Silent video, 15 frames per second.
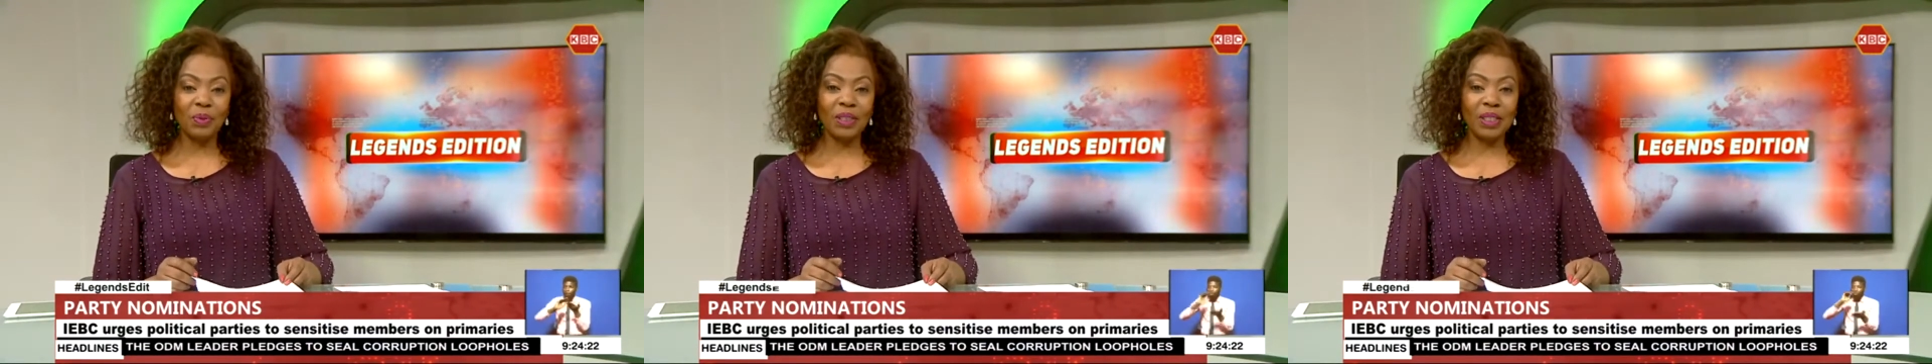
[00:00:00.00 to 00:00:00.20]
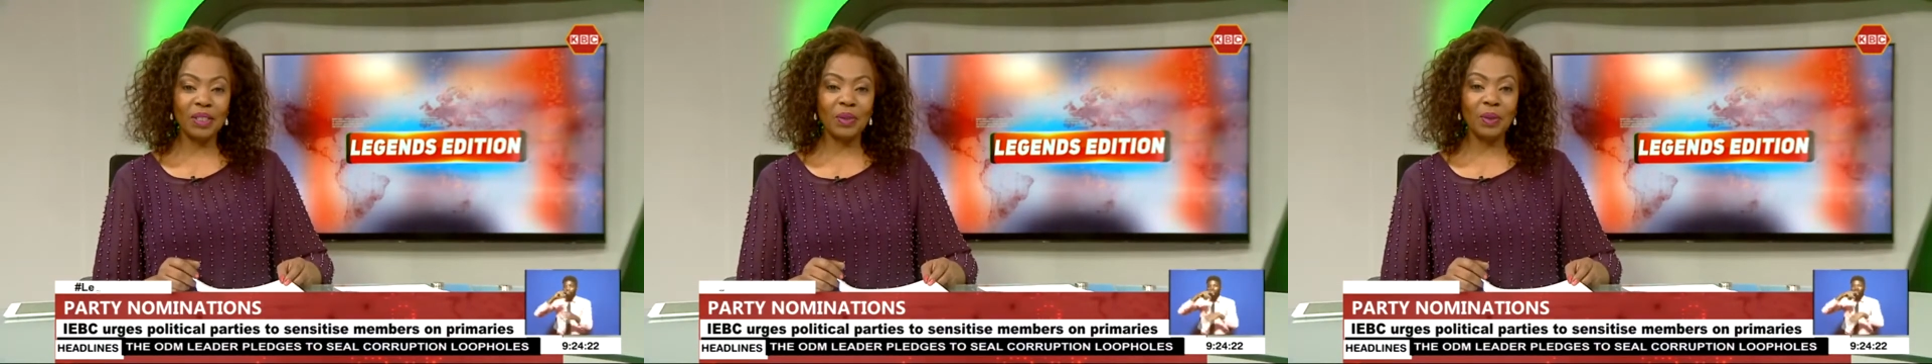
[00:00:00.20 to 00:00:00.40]

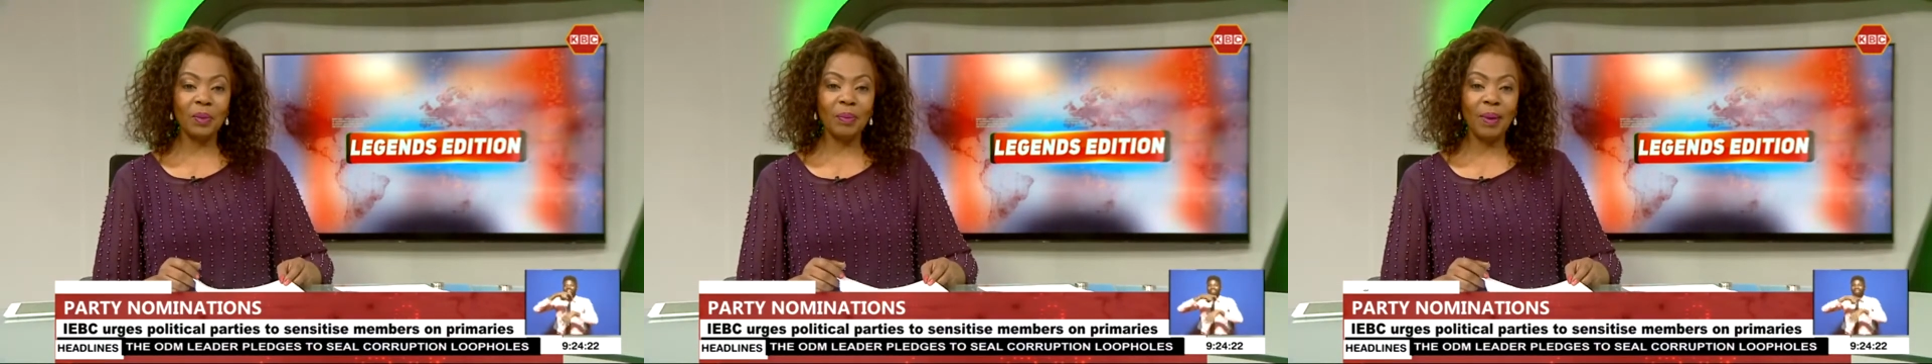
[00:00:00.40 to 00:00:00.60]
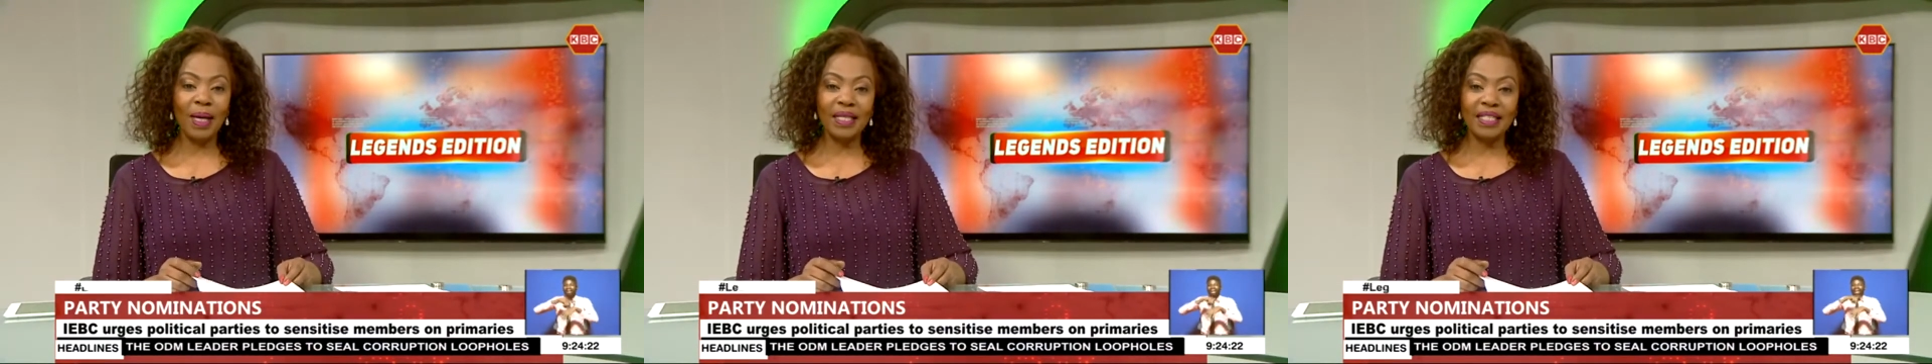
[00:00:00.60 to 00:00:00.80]

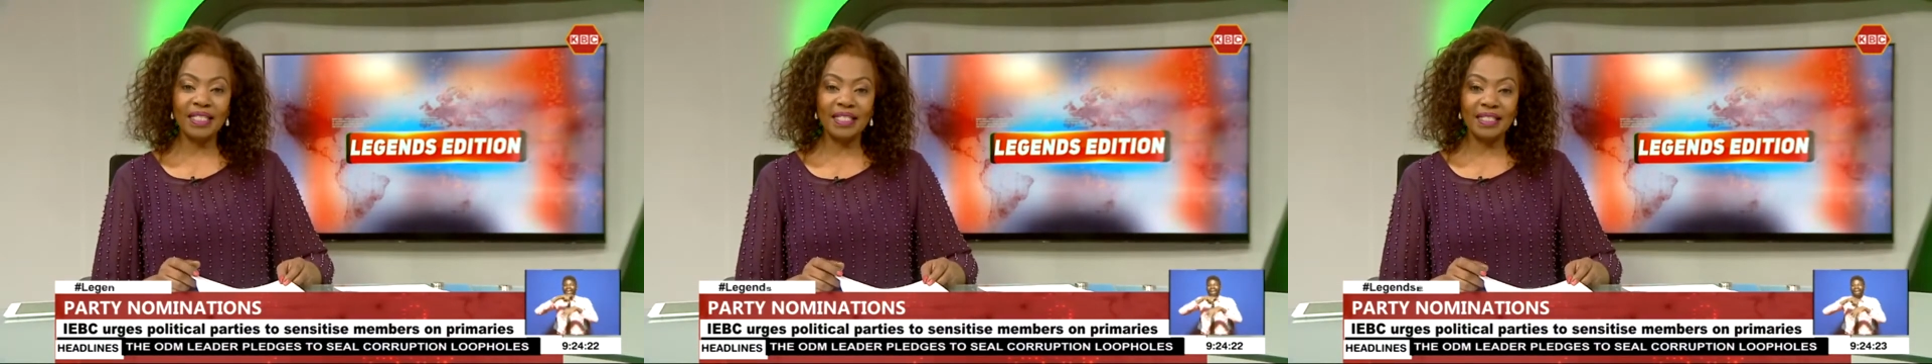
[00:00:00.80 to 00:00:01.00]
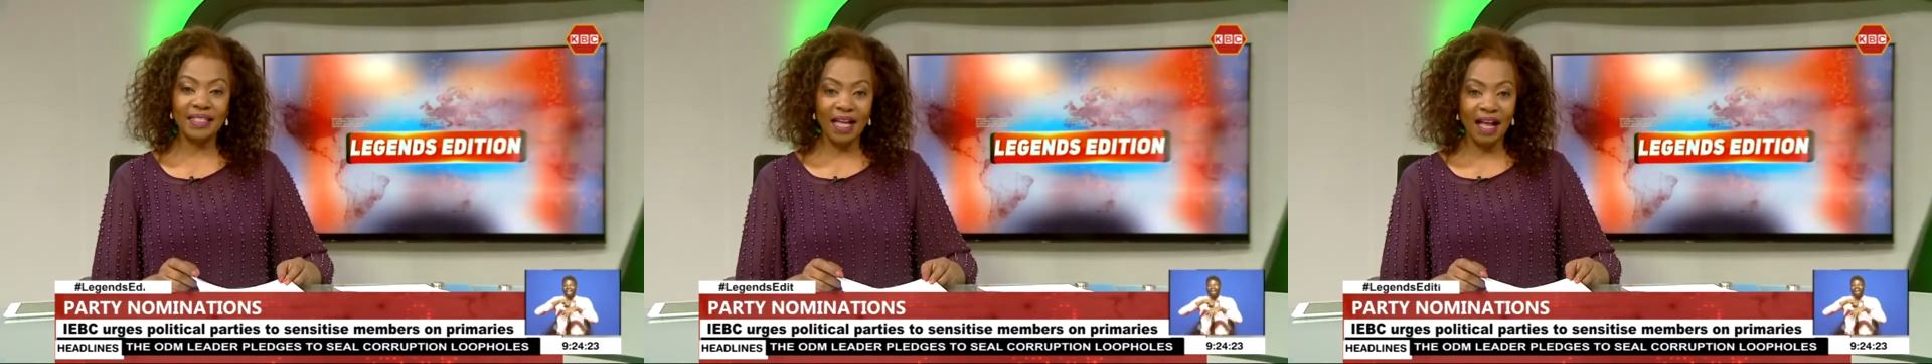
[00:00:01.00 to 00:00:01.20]
Political
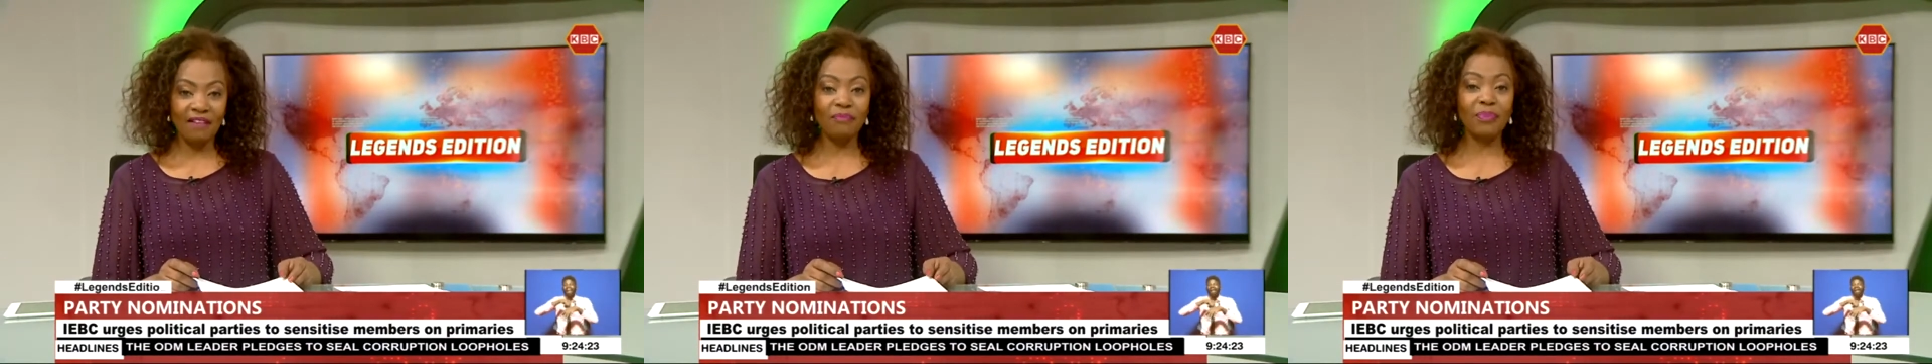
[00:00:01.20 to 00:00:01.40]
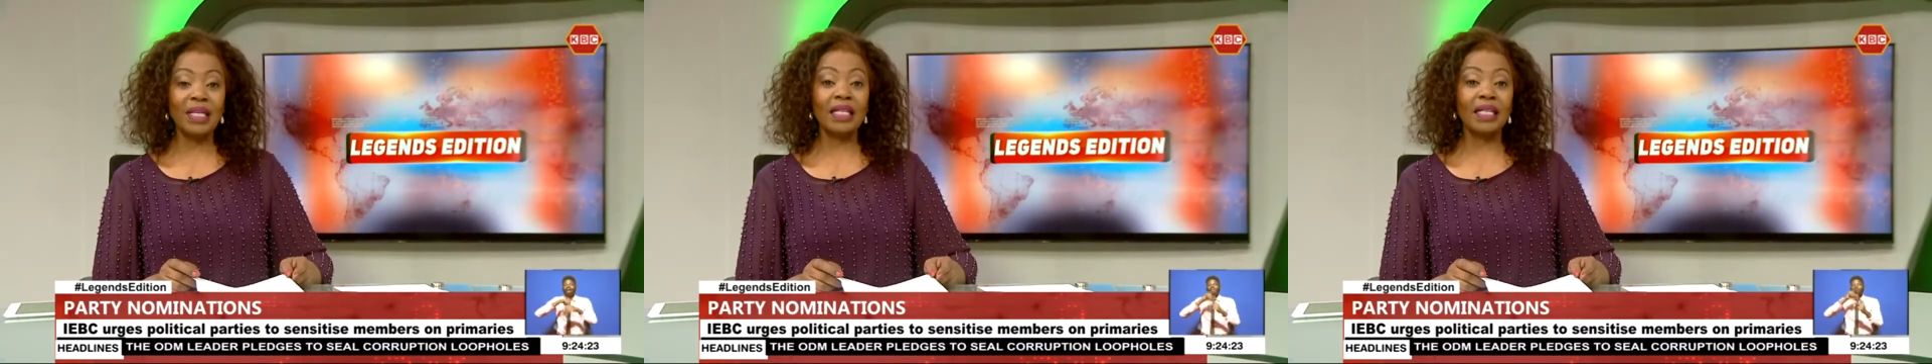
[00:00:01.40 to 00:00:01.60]
parties
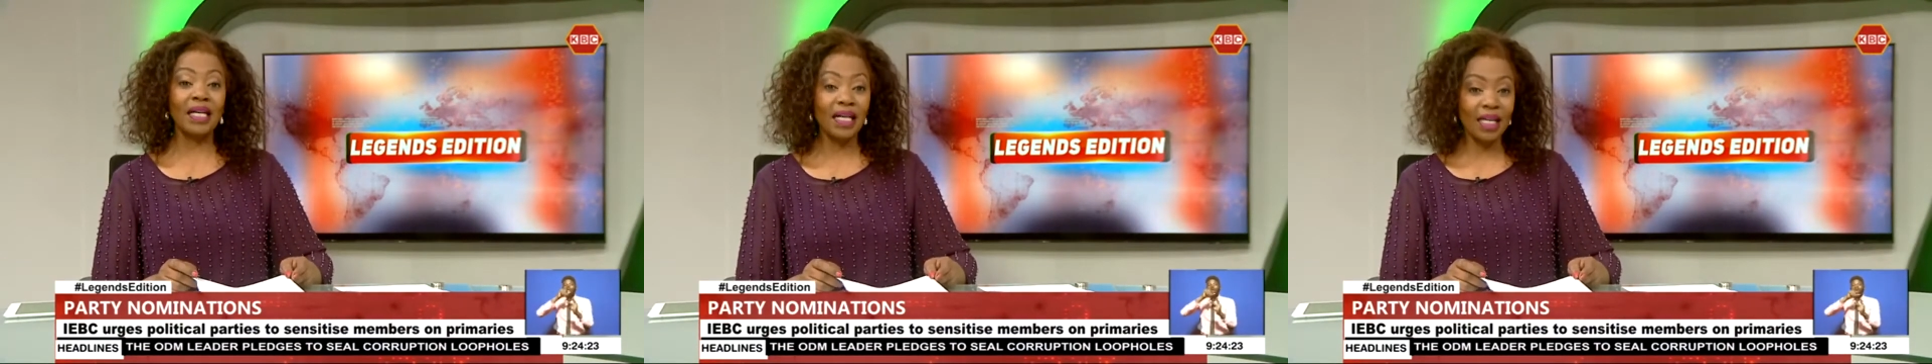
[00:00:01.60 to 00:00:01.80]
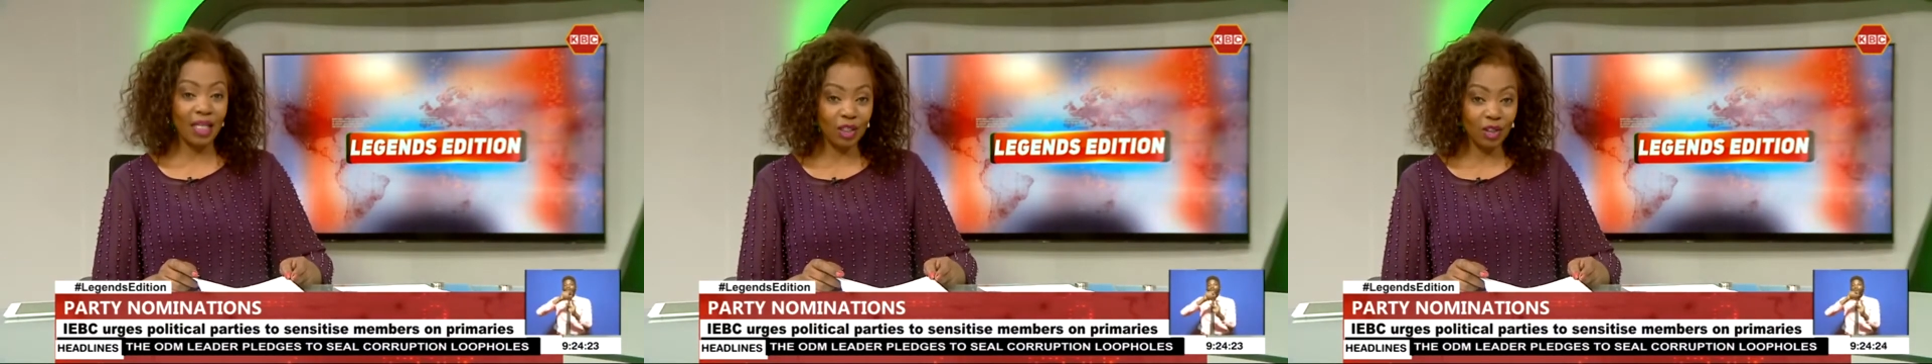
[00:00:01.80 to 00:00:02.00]
have been
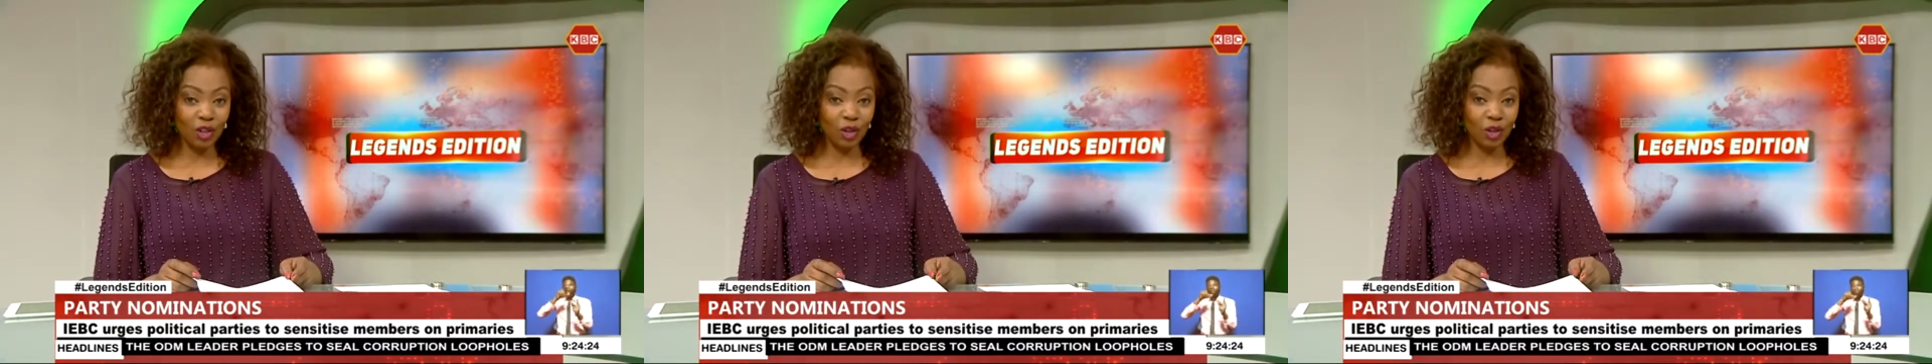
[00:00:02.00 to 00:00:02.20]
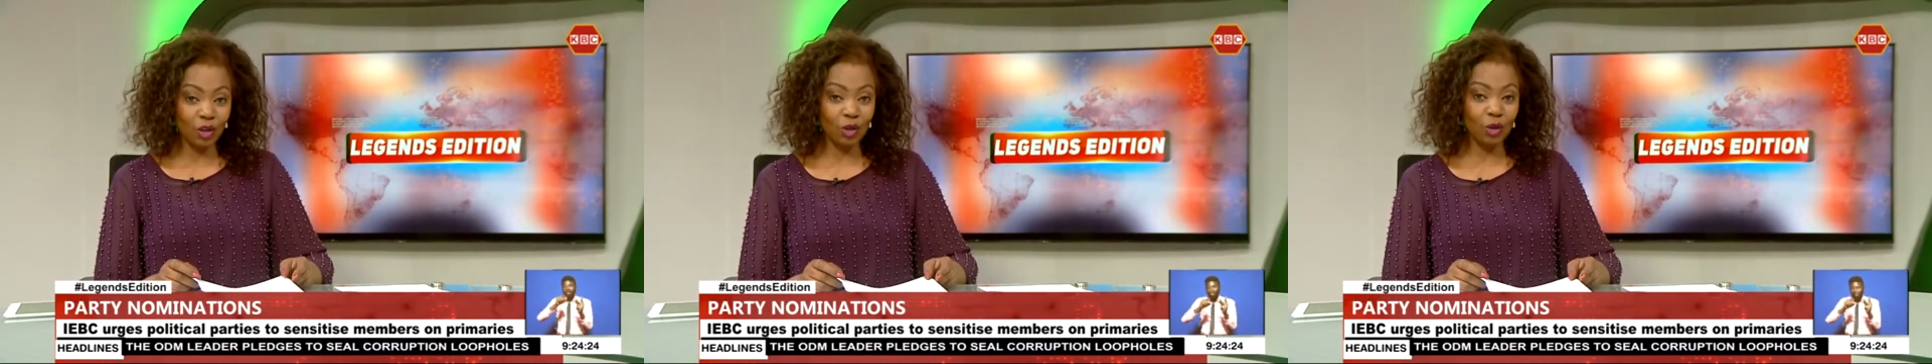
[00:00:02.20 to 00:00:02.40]

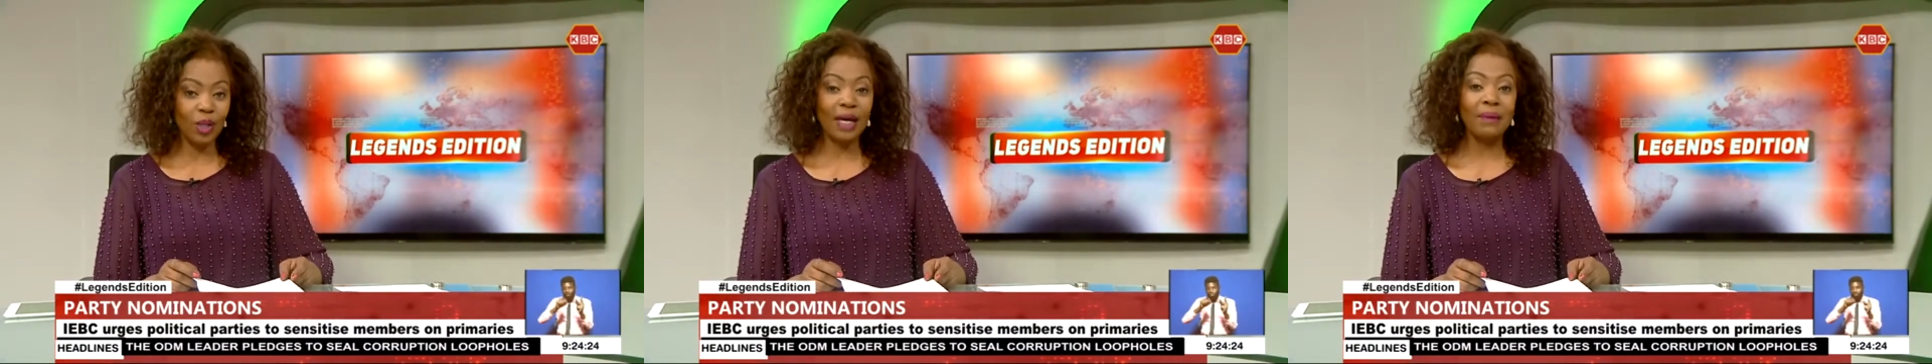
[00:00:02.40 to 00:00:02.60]
urged to